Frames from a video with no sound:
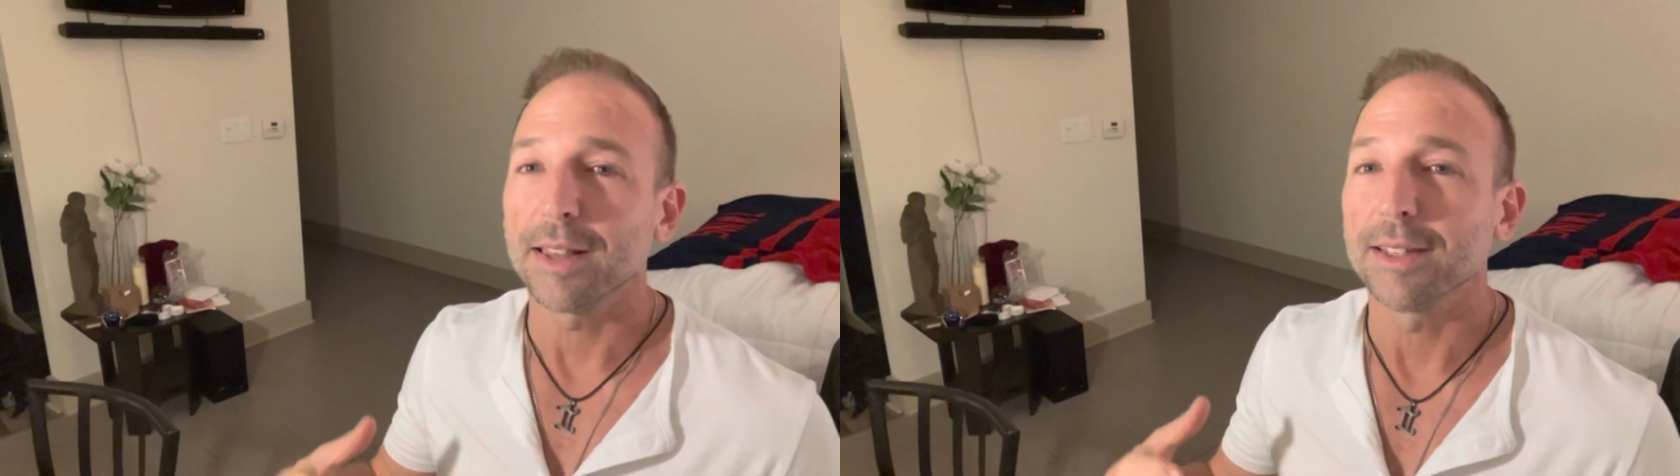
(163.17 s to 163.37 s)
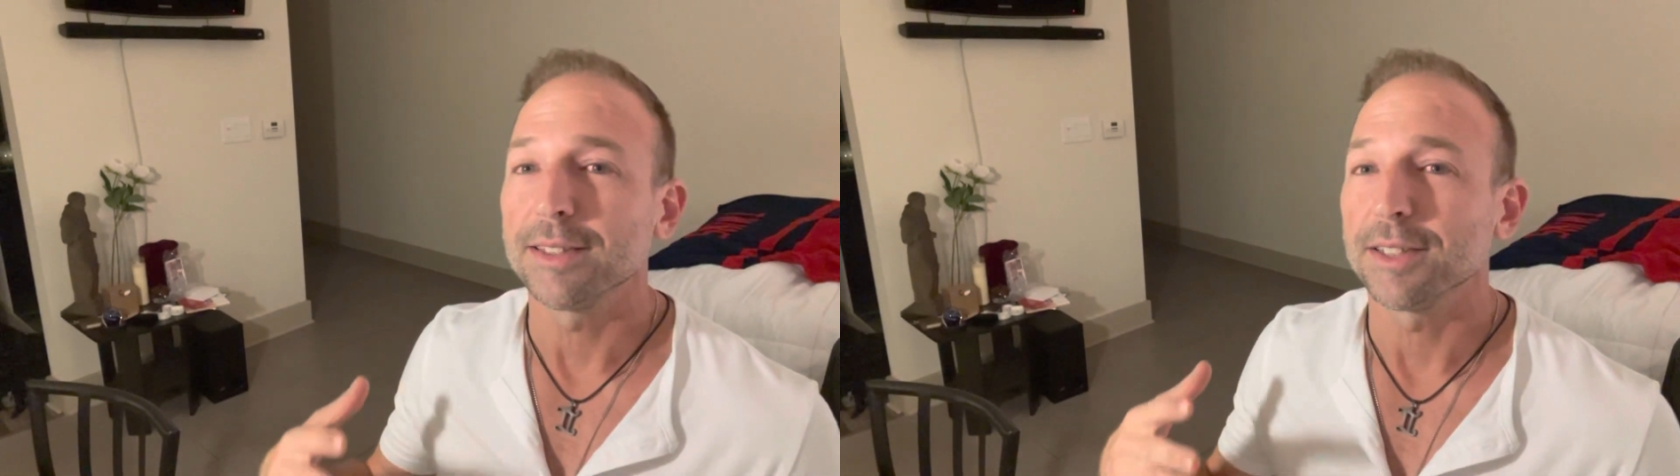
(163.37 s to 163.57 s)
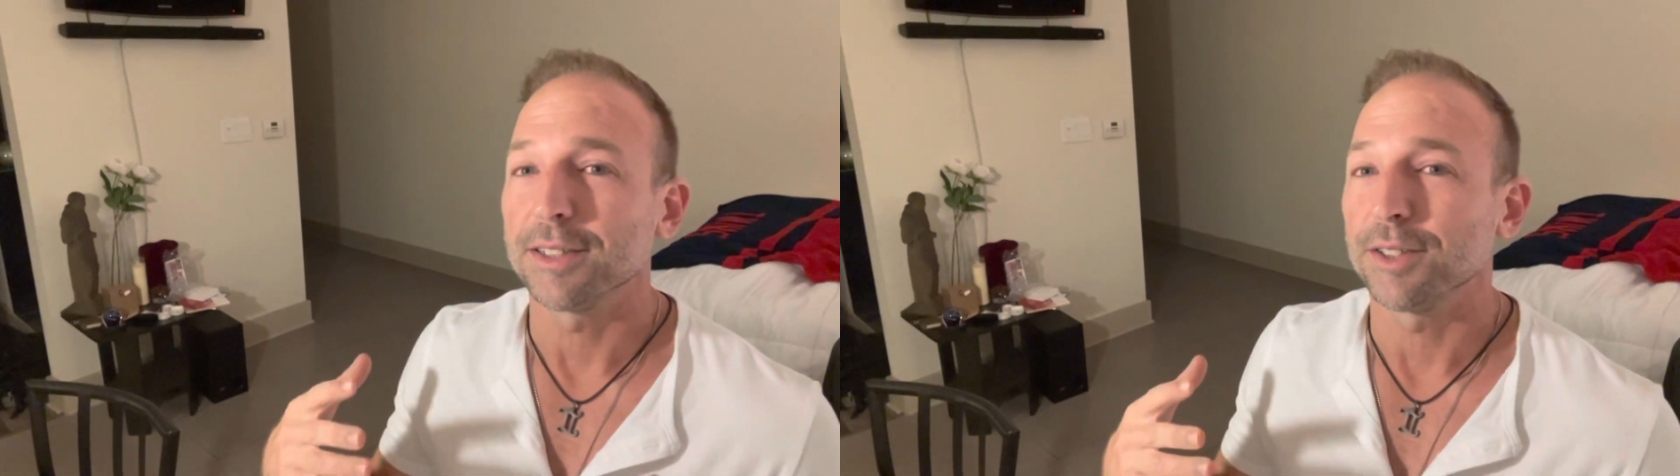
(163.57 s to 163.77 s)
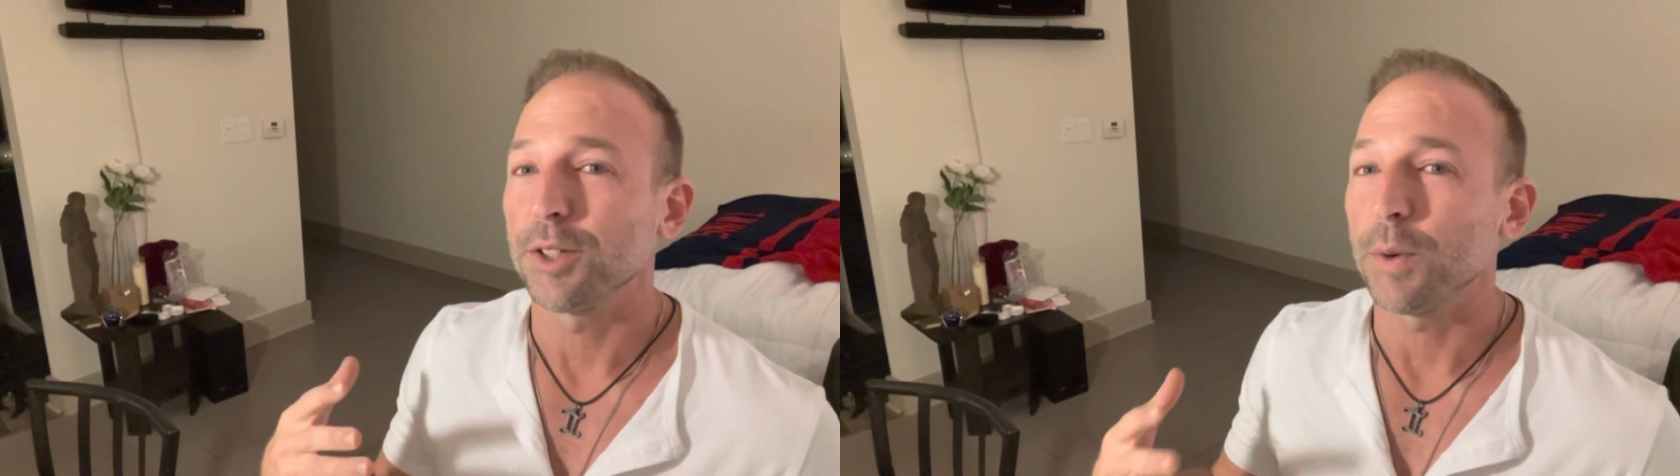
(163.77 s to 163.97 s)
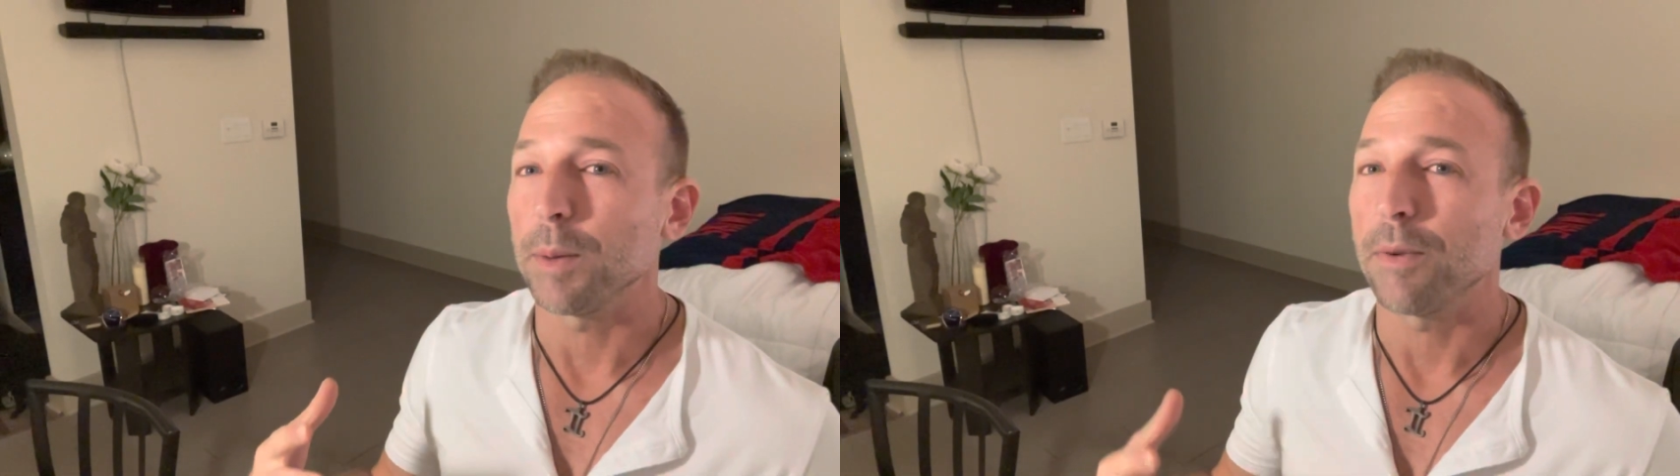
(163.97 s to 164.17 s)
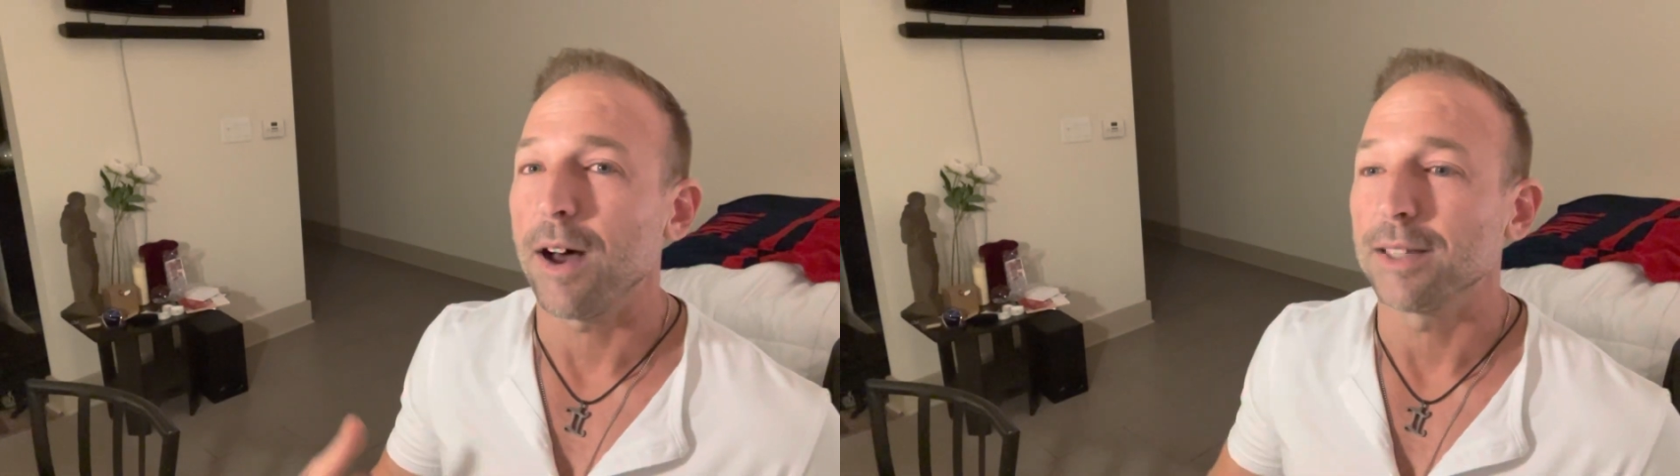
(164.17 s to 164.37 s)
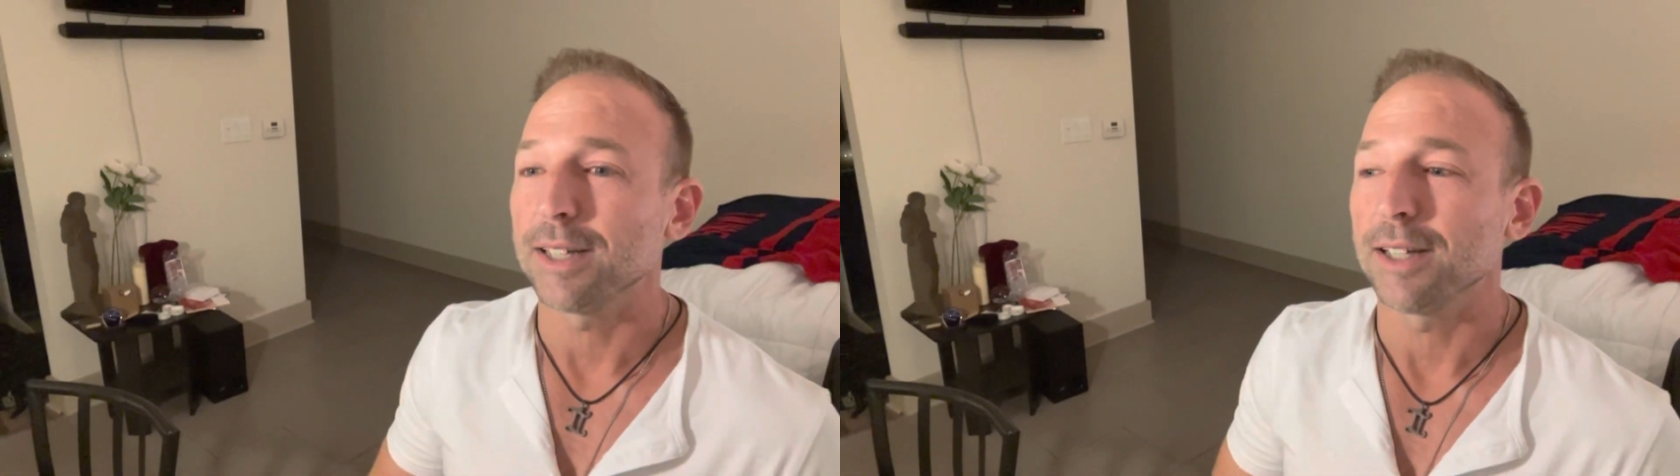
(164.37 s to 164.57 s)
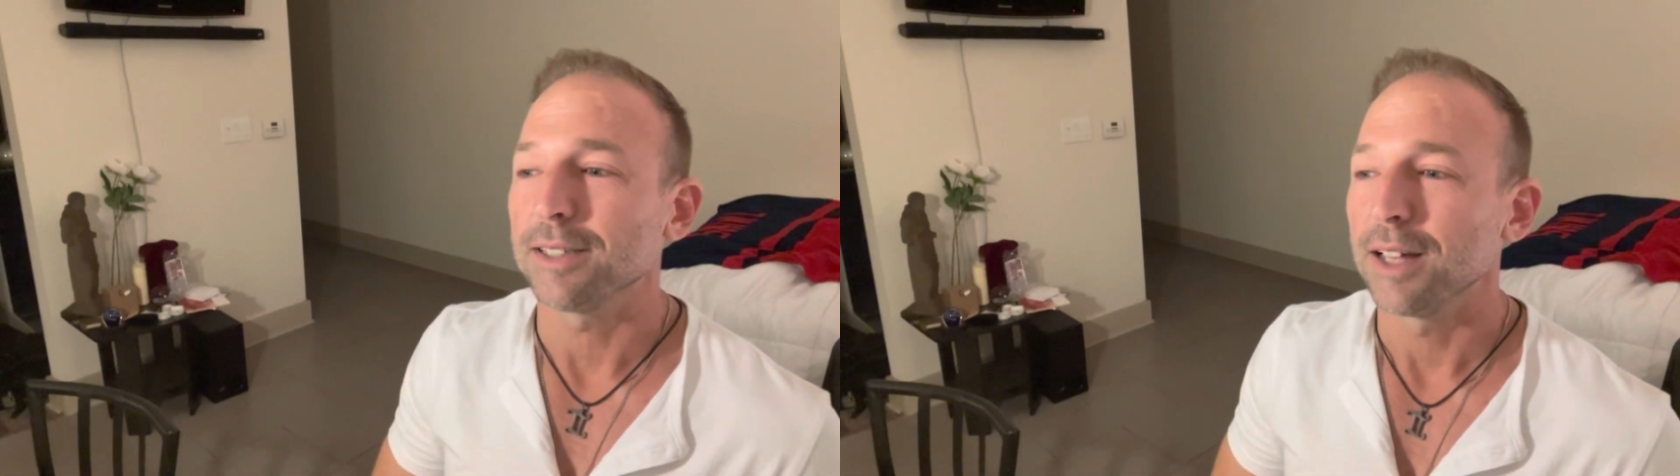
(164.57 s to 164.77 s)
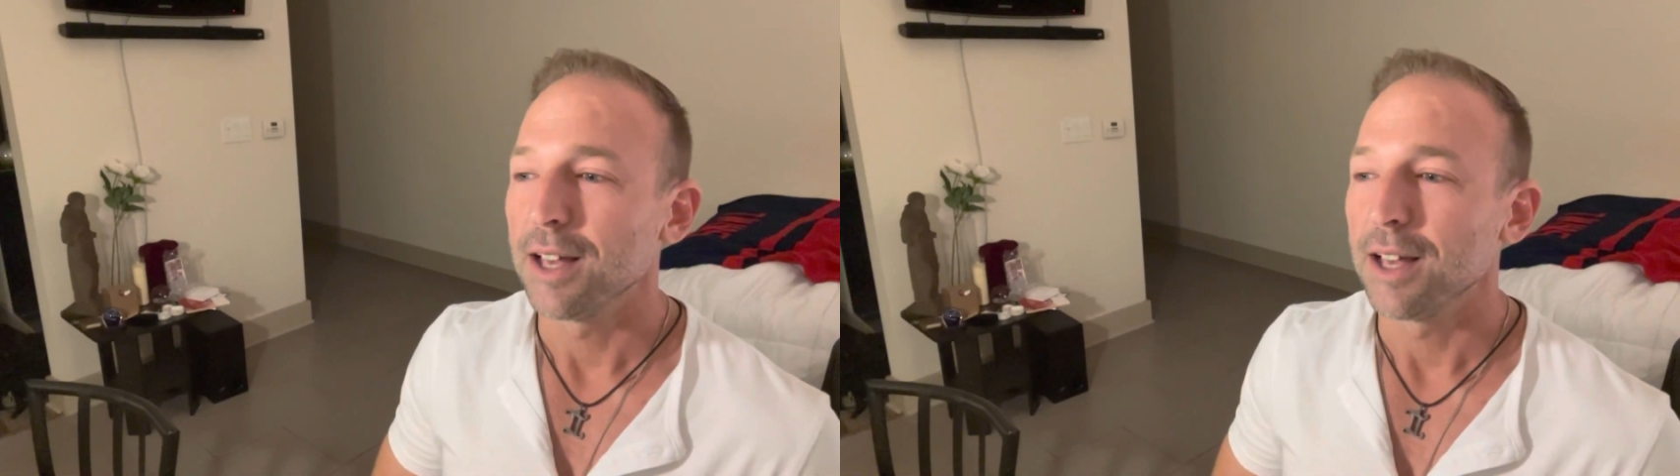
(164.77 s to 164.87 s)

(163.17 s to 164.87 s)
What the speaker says: this is just a 2-week process.